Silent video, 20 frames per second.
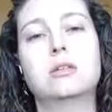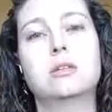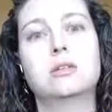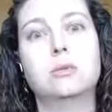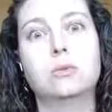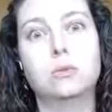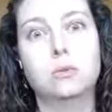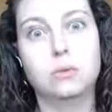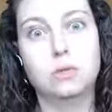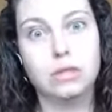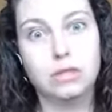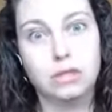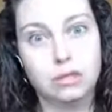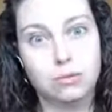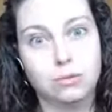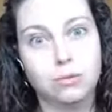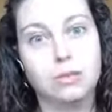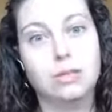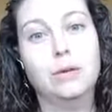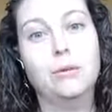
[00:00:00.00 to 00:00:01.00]
You
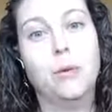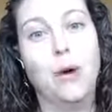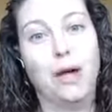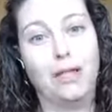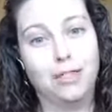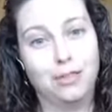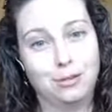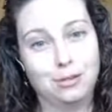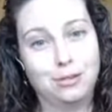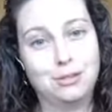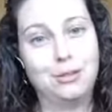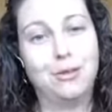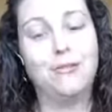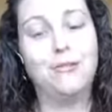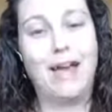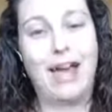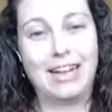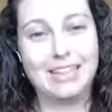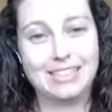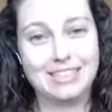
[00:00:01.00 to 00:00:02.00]
really, really want those
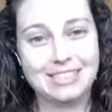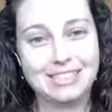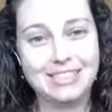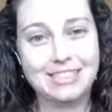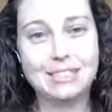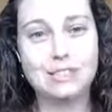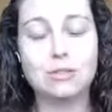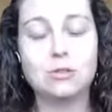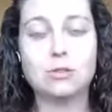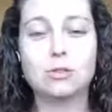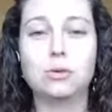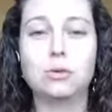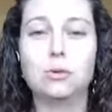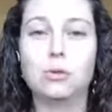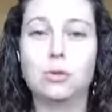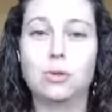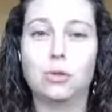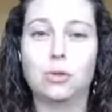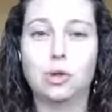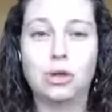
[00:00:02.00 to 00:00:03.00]
surfactants to do
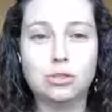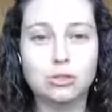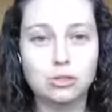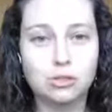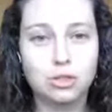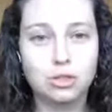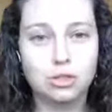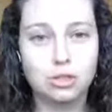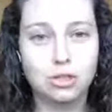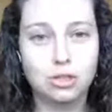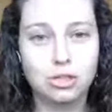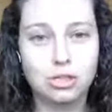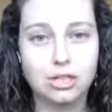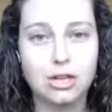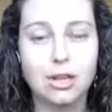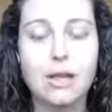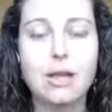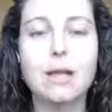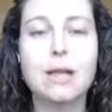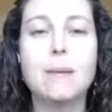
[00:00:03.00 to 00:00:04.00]
your laundry detergent.
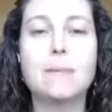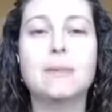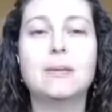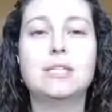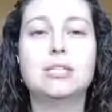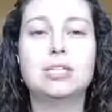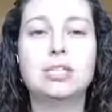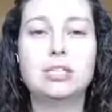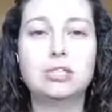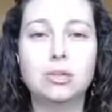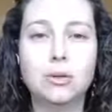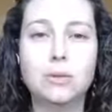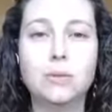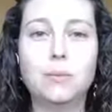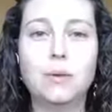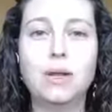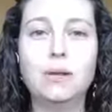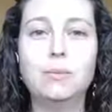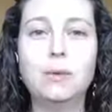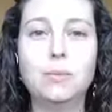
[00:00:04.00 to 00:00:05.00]
But you don't
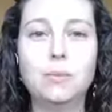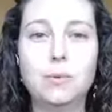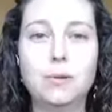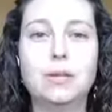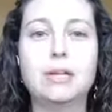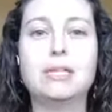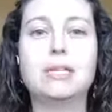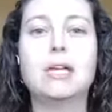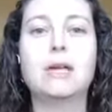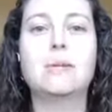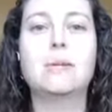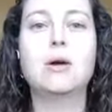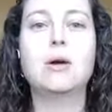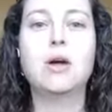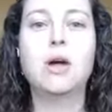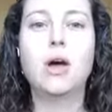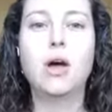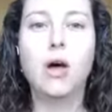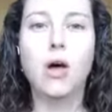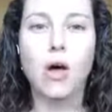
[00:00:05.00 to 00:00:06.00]
want to be putting them
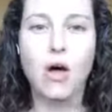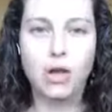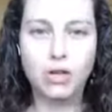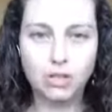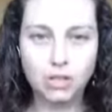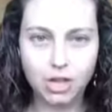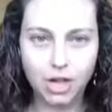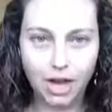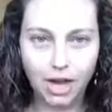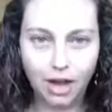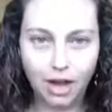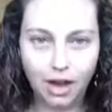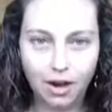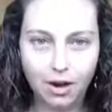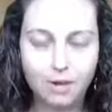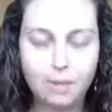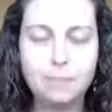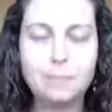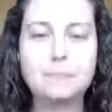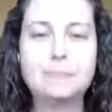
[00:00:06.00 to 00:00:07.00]
on your hair.